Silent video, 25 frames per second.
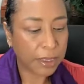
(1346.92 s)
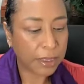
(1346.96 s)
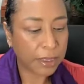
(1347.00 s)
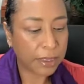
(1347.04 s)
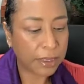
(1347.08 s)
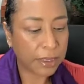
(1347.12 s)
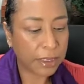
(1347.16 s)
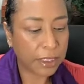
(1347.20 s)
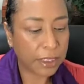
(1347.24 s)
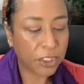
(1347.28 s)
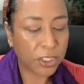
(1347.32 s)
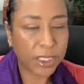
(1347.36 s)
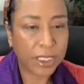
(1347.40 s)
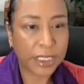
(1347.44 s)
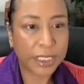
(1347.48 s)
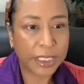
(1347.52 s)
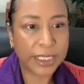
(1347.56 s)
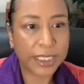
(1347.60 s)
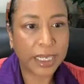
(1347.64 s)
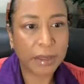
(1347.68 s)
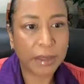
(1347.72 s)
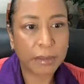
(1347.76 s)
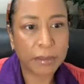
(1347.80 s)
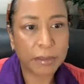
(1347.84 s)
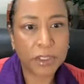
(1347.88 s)
Such an
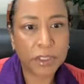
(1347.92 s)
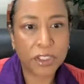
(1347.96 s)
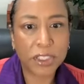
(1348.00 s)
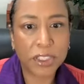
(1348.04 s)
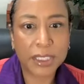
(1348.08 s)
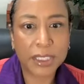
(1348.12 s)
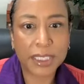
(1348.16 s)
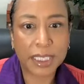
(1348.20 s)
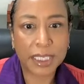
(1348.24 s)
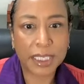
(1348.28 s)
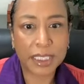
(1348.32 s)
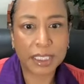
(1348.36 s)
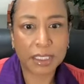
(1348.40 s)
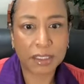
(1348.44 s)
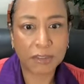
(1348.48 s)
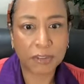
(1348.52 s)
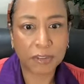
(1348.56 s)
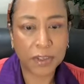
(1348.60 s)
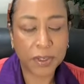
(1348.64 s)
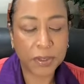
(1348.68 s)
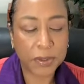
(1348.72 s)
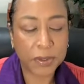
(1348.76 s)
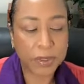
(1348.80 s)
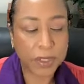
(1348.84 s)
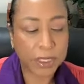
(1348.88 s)
attempt, she says,
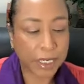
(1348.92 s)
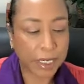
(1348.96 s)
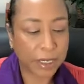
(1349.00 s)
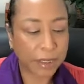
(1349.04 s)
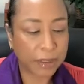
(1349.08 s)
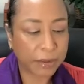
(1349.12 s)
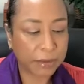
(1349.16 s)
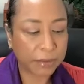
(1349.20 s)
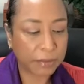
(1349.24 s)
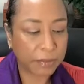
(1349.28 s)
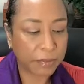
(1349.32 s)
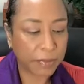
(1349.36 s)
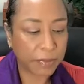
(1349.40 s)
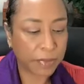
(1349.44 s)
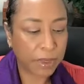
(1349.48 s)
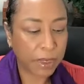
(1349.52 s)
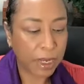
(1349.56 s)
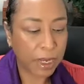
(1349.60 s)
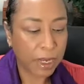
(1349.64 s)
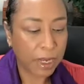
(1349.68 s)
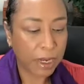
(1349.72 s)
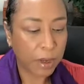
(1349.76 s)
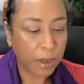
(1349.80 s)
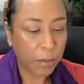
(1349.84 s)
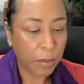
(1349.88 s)
is futile.
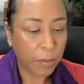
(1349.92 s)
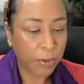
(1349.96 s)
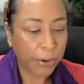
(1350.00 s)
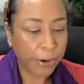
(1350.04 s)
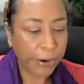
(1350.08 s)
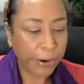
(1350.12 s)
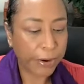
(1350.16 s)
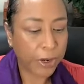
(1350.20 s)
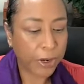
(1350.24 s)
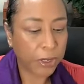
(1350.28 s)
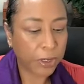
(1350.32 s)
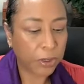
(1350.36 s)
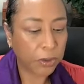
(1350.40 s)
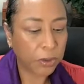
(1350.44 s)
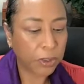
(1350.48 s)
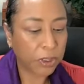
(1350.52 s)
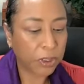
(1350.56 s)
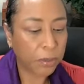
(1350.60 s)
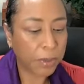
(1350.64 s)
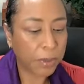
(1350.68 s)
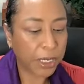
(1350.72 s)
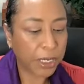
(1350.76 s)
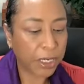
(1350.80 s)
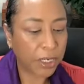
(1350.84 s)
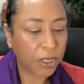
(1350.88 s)
Prayer can
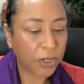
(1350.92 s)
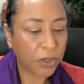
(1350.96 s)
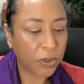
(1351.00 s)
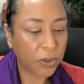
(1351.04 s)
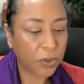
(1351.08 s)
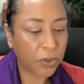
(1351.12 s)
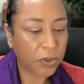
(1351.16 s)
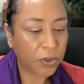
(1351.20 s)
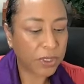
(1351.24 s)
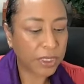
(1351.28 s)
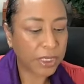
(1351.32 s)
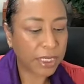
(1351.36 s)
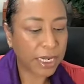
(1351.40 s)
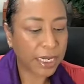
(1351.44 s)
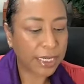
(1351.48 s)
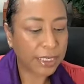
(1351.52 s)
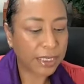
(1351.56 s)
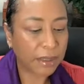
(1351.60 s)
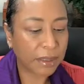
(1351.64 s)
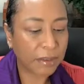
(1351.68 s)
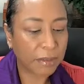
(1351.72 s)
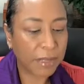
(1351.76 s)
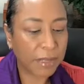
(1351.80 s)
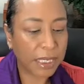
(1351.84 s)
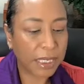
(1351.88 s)
only be used
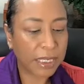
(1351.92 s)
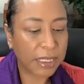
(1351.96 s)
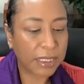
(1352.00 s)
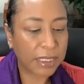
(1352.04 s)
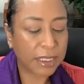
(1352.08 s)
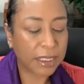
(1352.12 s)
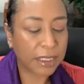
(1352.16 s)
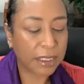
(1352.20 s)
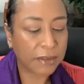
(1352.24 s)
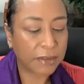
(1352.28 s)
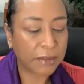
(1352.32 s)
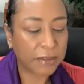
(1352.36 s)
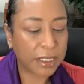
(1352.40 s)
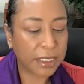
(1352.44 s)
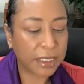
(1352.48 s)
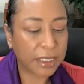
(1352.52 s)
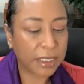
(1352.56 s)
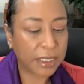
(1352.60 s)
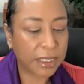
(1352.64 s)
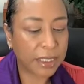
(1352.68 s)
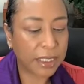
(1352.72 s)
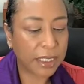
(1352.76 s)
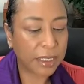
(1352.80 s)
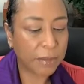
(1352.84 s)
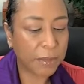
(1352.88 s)
as a means of
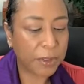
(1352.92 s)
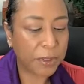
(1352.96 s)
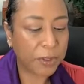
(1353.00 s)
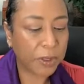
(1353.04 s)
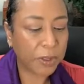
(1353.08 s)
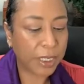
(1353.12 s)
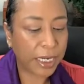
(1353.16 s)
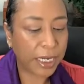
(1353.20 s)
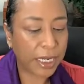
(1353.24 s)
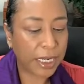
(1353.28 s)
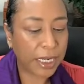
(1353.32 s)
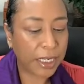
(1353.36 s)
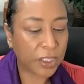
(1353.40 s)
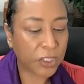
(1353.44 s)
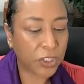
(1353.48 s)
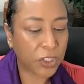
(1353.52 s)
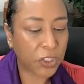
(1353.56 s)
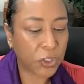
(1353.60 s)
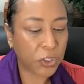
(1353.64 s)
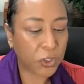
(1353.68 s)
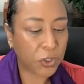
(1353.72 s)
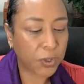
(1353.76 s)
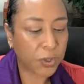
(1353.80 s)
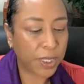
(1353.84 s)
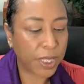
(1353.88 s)
stimulating
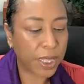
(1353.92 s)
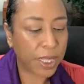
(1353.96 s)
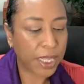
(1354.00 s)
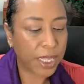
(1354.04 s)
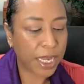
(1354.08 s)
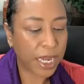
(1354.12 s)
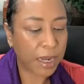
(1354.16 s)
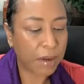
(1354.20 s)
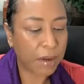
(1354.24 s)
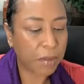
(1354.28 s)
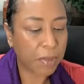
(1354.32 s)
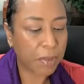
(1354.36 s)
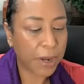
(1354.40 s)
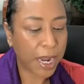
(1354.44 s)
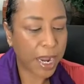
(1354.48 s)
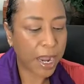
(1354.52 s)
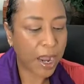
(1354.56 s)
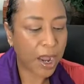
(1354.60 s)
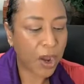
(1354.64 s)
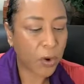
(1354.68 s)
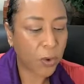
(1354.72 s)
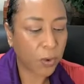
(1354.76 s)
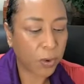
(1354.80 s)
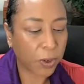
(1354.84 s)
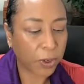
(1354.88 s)
strength and
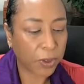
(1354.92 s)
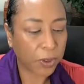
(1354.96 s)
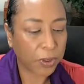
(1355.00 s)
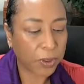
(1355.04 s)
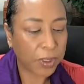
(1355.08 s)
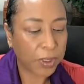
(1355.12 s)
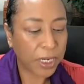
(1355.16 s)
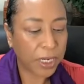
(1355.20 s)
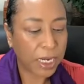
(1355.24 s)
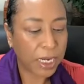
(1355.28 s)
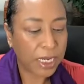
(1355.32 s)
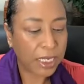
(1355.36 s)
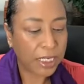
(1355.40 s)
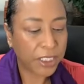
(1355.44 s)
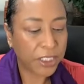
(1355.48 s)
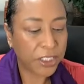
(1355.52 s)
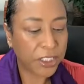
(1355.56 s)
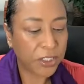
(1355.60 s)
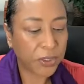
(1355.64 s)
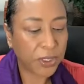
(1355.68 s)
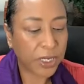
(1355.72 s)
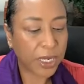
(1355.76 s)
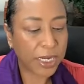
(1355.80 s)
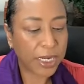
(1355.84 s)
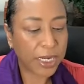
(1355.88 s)
power
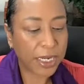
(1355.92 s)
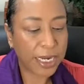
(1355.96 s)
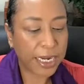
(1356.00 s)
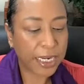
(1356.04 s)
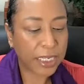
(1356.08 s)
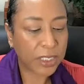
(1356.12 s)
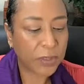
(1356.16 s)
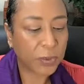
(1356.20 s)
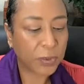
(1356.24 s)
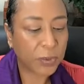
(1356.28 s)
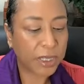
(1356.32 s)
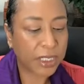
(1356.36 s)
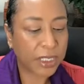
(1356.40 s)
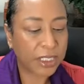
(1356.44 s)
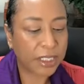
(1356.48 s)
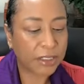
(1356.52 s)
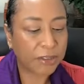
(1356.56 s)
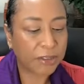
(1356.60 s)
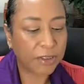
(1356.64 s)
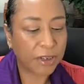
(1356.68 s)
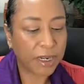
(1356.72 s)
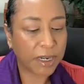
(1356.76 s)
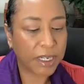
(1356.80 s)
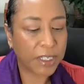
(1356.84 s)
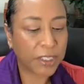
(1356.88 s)
to connect with the
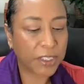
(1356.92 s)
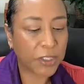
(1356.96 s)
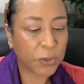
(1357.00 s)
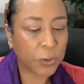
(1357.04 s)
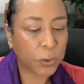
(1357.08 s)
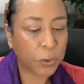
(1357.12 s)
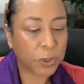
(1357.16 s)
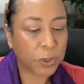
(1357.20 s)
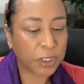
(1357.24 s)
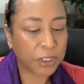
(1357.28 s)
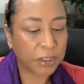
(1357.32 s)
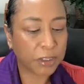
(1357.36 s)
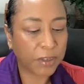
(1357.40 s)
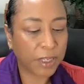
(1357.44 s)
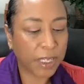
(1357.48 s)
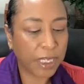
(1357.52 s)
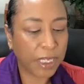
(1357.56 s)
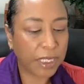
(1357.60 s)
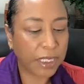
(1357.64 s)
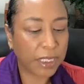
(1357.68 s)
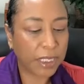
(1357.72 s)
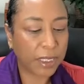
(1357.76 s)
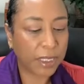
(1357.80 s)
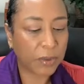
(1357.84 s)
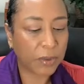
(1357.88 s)
divine source of
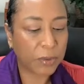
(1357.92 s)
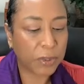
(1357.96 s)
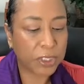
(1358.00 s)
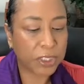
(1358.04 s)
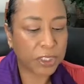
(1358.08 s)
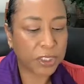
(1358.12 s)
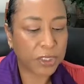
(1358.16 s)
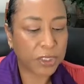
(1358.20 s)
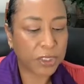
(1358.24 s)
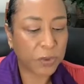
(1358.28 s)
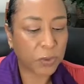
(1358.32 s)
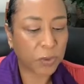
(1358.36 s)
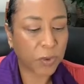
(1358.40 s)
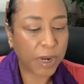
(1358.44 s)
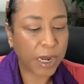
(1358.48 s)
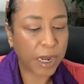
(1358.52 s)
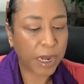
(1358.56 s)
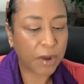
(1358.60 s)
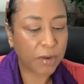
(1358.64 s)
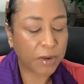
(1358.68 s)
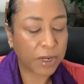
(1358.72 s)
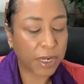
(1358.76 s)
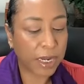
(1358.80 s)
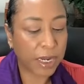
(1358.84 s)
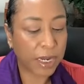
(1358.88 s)
healing, which is
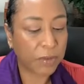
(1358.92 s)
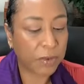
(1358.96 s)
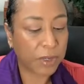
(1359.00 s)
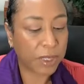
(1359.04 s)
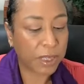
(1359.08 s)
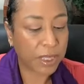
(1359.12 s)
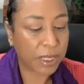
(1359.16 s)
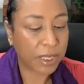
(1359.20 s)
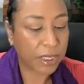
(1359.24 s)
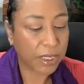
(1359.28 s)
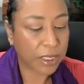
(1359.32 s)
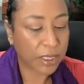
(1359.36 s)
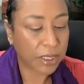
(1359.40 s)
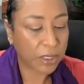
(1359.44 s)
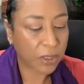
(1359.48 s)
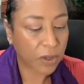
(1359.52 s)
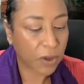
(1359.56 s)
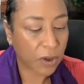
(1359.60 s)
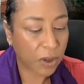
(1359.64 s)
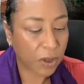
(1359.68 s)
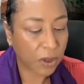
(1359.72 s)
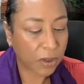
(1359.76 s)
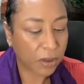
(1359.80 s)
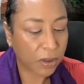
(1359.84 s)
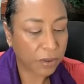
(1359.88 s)
around and within us
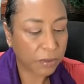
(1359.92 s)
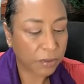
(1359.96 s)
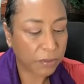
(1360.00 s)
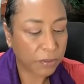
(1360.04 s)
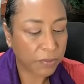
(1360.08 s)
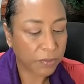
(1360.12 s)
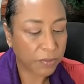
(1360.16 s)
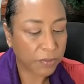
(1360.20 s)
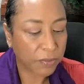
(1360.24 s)
all.